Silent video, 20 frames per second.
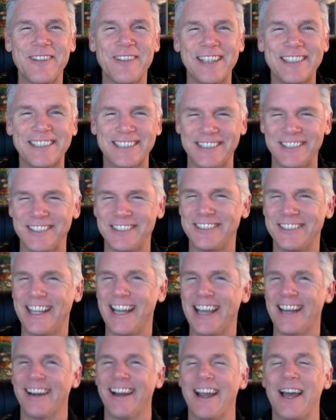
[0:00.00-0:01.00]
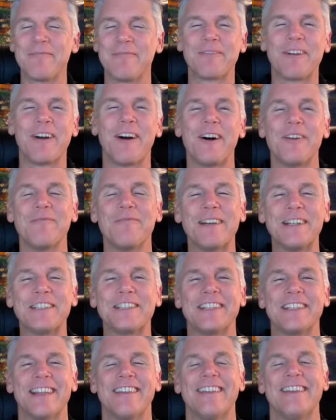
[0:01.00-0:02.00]
Messenger channel. I'm Carl
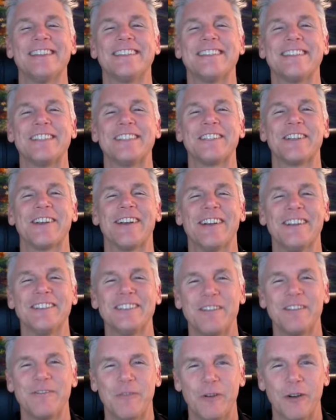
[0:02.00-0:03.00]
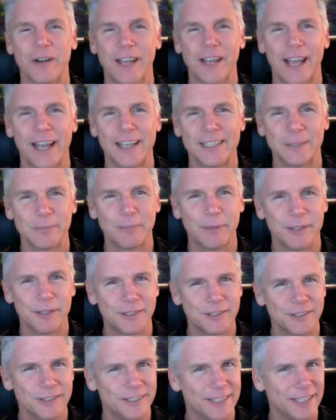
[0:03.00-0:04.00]
Mitchell and this is your energy forecast,
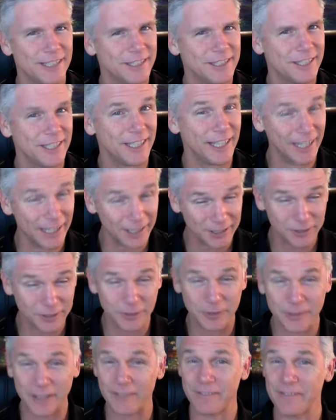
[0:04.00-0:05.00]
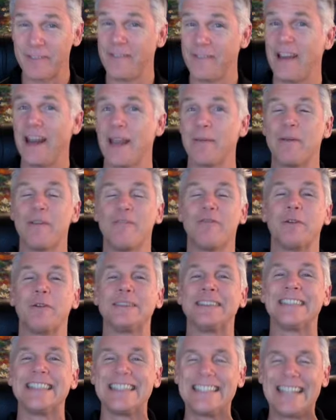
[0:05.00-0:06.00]
spiritual teaching, and intuitive development for
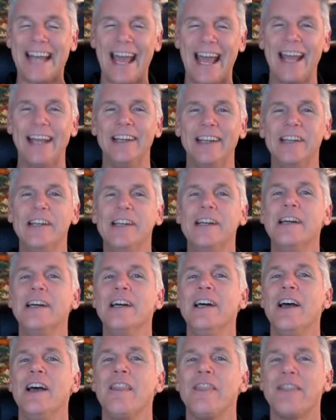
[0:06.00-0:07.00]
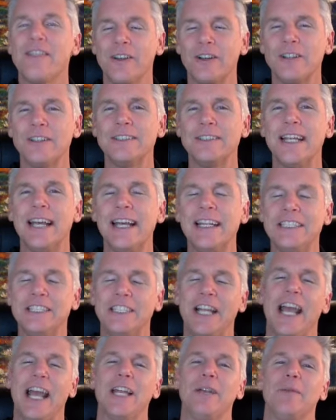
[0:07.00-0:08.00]
today, Thursday,
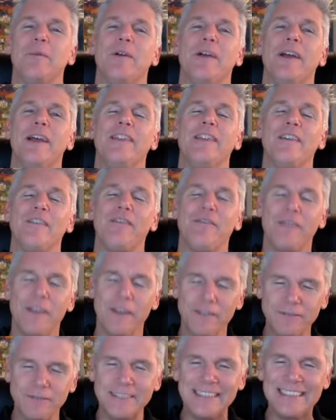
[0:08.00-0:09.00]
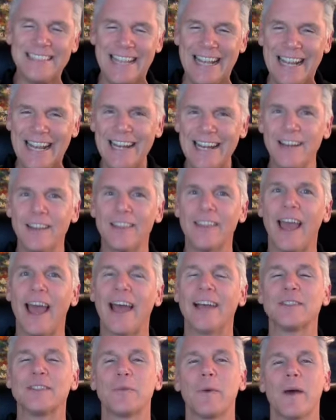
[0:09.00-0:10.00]
January the 15th,
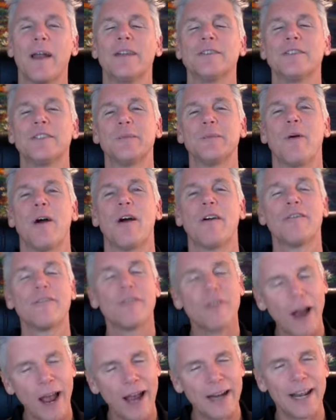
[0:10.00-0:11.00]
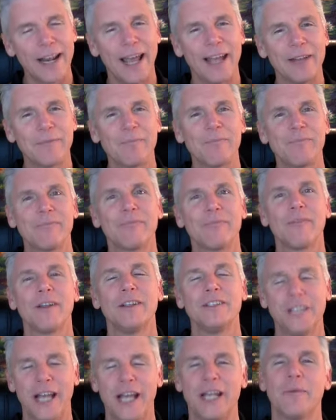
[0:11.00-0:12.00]
as well as tomorrow, Friday,
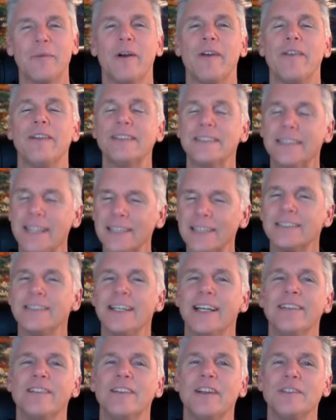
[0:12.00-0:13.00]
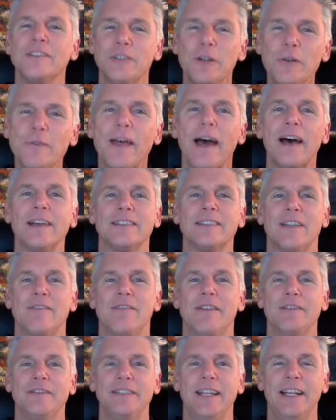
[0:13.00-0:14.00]
January the 16th,
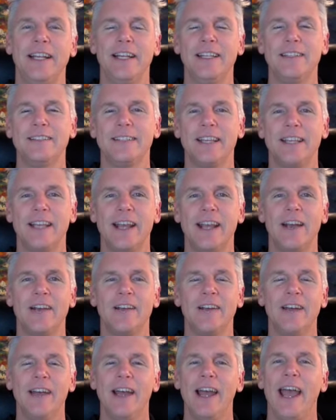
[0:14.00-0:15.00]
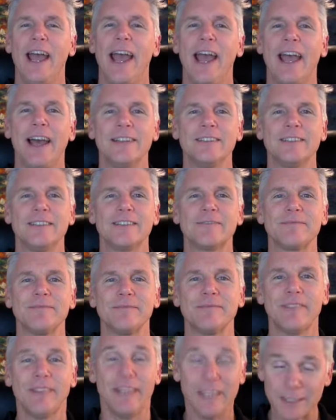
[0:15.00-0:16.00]
2015 is the year. And
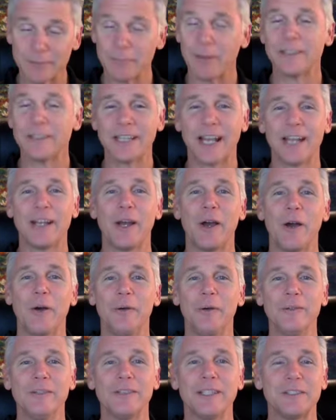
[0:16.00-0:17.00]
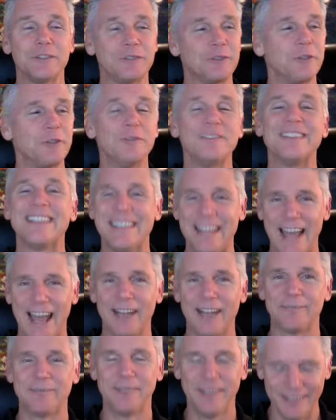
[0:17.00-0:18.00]
this much I know is true
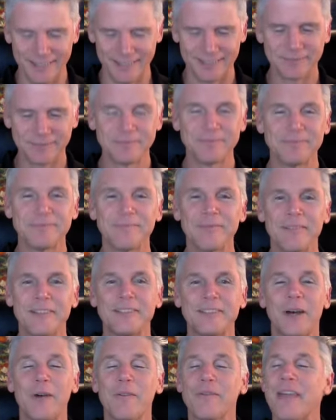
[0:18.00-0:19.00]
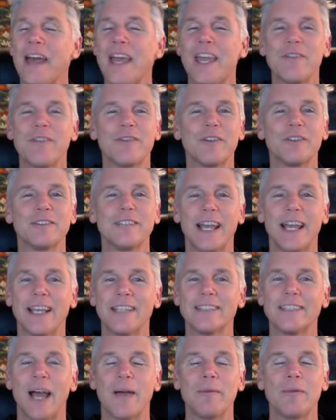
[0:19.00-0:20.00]
today. So thank you for
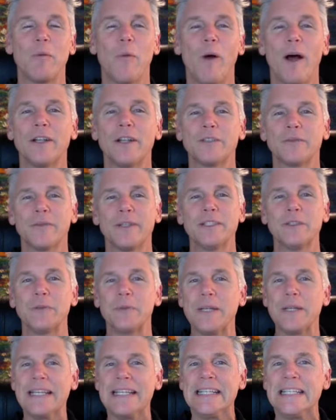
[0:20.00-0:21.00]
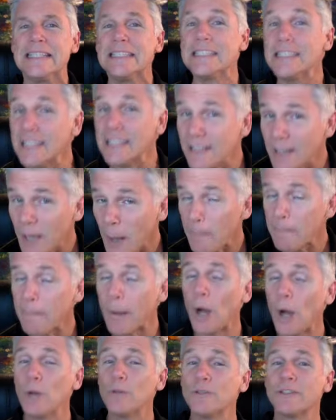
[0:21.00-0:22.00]
taking time to watch, retweet,
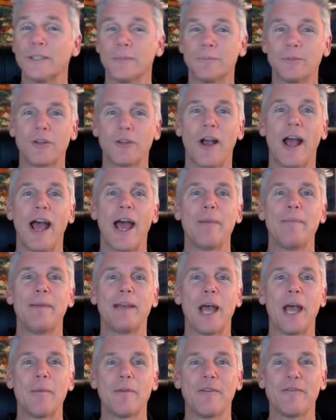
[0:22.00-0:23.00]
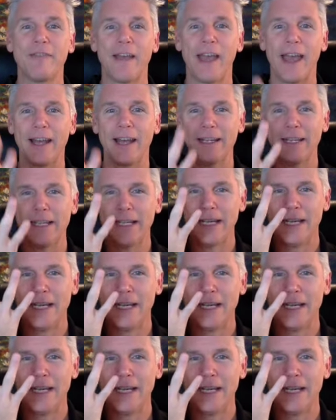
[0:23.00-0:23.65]
post, subscribe, become a fan.